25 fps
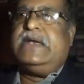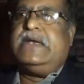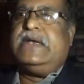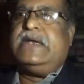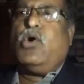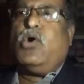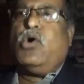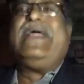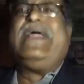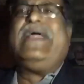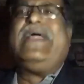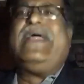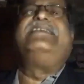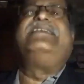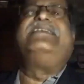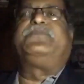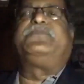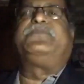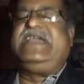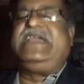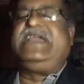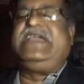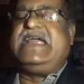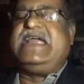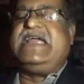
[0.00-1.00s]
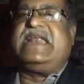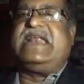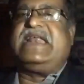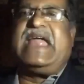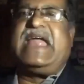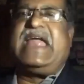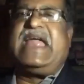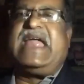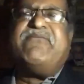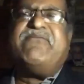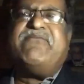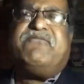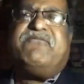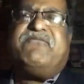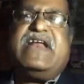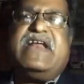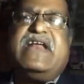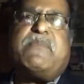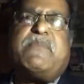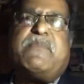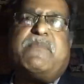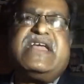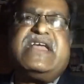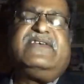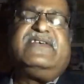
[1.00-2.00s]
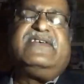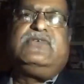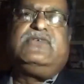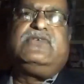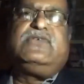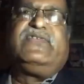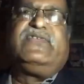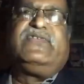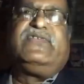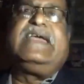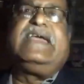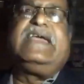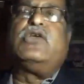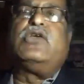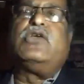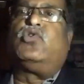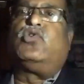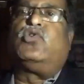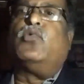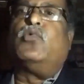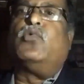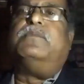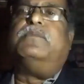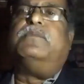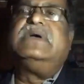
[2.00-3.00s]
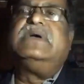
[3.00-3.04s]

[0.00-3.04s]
during this period, everybody is using YouTube,